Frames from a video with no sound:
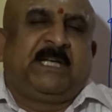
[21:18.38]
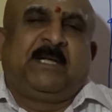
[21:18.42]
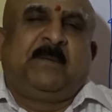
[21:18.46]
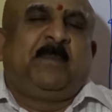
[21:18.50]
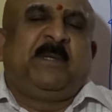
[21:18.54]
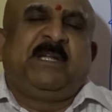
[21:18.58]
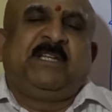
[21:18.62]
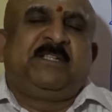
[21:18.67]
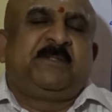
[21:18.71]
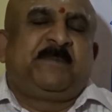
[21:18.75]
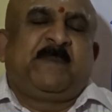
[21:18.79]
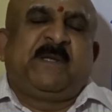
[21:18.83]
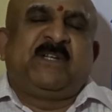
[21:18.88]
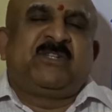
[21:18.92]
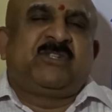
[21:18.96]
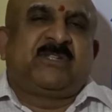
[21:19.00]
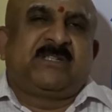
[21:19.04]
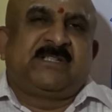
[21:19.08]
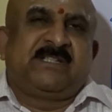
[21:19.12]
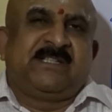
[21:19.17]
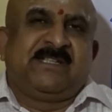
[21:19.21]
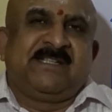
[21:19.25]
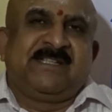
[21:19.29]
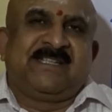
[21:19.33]
but it will be
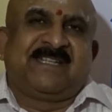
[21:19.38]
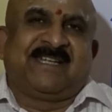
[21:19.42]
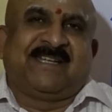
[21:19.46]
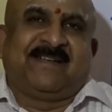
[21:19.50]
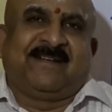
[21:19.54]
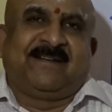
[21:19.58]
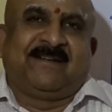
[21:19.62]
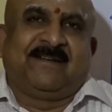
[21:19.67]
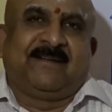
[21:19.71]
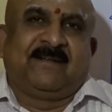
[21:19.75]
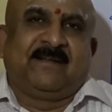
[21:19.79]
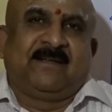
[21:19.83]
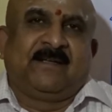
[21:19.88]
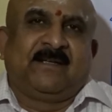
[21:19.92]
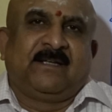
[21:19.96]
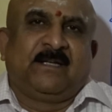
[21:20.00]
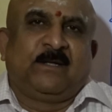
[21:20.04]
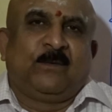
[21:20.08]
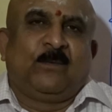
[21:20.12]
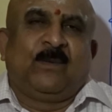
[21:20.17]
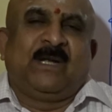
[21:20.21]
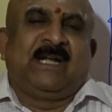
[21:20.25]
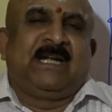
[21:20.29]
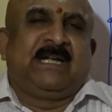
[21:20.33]
spacious inside,
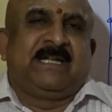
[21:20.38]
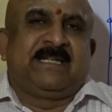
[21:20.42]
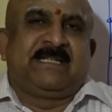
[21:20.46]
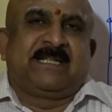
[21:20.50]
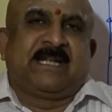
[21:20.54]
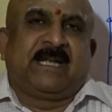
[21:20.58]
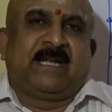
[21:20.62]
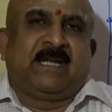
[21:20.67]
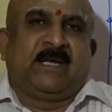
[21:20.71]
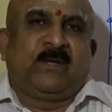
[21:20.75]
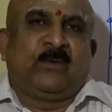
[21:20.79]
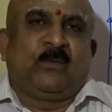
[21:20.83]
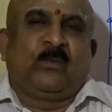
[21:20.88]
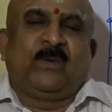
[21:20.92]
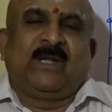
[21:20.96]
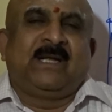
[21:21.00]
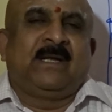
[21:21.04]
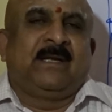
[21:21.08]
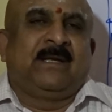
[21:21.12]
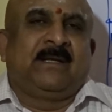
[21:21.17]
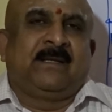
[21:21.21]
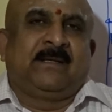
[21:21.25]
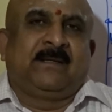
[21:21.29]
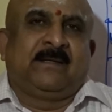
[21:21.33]
well designed,
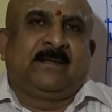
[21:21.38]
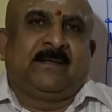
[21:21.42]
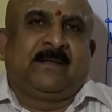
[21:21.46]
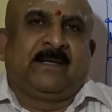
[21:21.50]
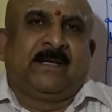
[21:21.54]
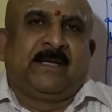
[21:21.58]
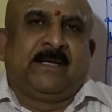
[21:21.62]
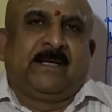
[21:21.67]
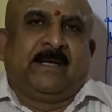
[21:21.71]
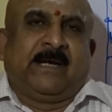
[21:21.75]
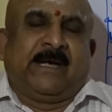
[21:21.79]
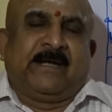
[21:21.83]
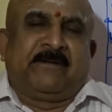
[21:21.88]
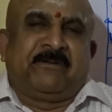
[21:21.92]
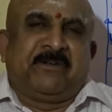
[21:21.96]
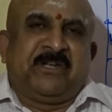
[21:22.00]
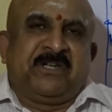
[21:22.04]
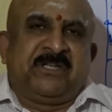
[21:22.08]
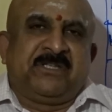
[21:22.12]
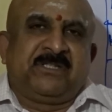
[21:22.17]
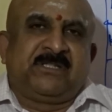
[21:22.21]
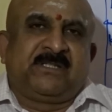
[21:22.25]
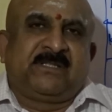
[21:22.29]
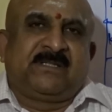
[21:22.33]
well
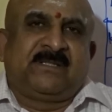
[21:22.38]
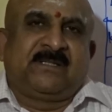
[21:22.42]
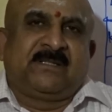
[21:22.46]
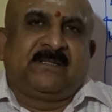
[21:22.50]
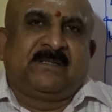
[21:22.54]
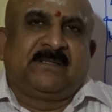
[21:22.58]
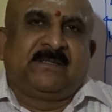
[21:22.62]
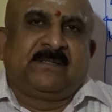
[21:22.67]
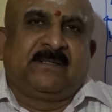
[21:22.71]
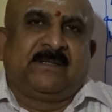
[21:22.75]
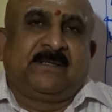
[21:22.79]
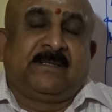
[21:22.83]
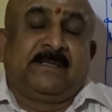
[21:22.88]
arranged.